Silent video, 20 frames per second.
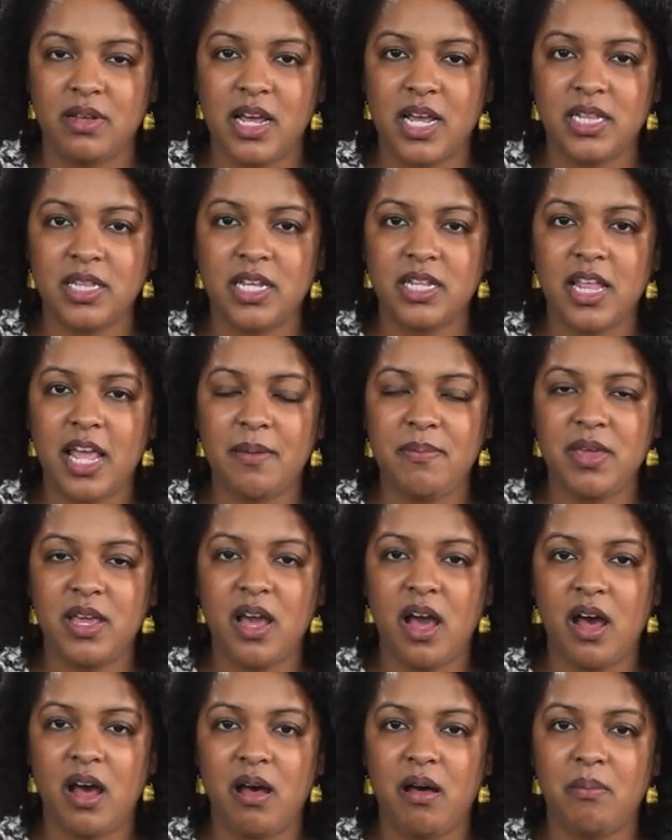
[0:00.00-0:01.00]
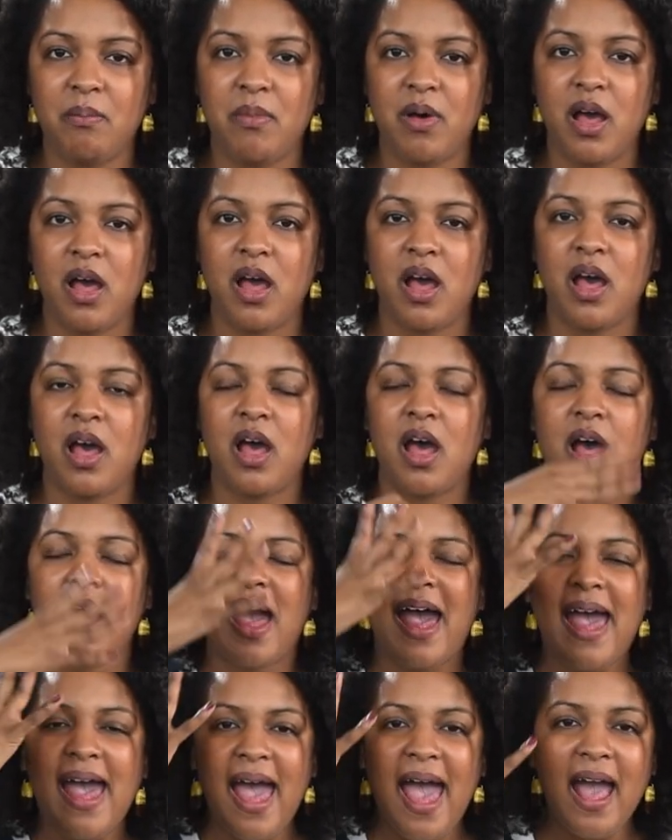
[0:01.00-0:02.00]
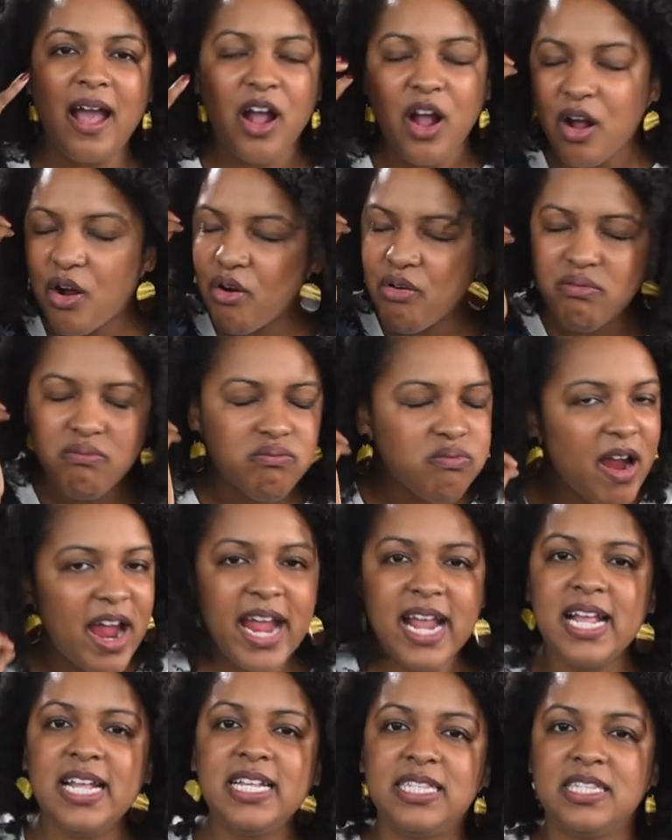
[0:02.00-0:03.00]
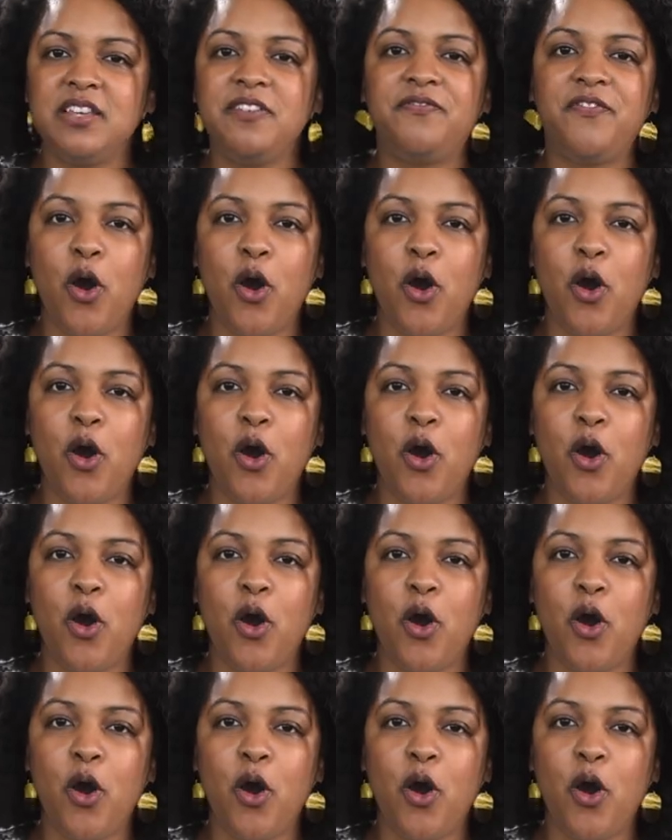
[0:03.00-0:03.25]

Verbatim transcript: And then they become crazy